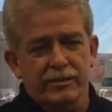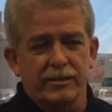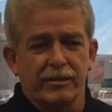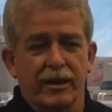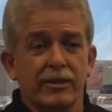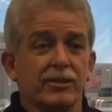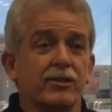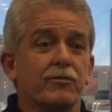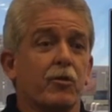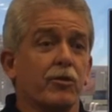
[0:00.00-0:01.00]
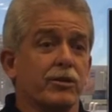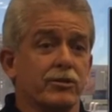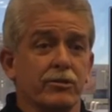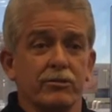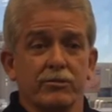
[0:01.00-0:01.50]
in
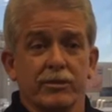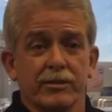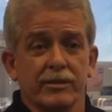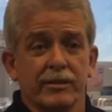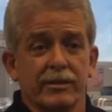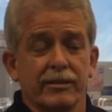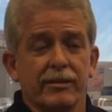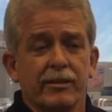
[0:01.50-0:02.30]
1942 as a